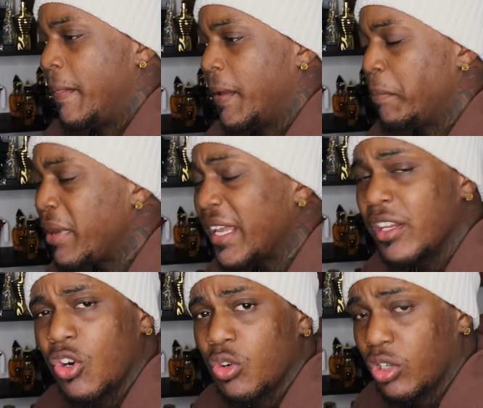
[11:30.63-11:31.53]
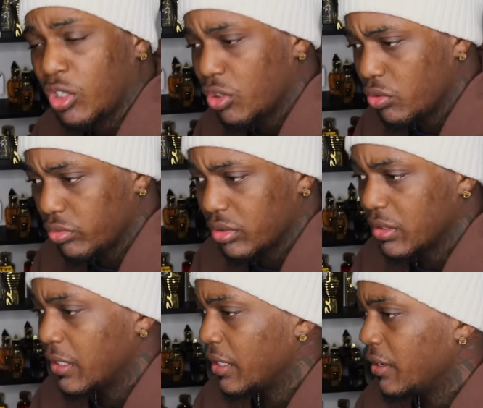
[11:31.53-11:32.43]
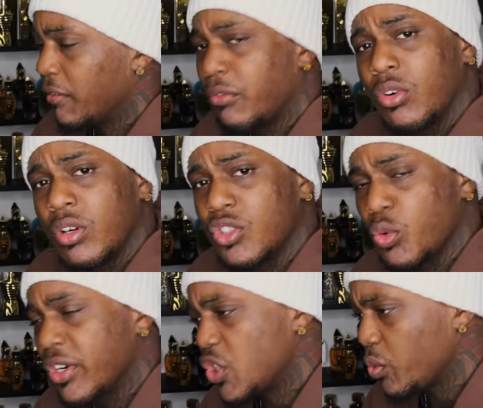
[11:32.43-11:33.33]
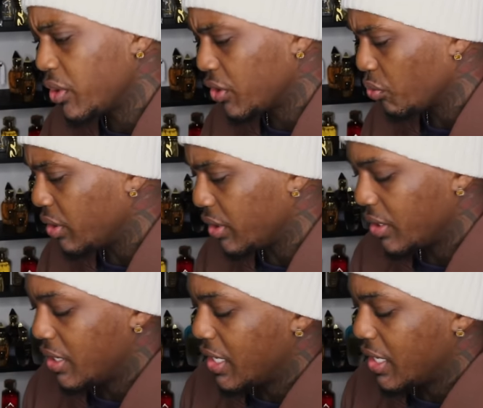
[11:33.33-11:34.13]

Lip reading: opinion on clones for 2023.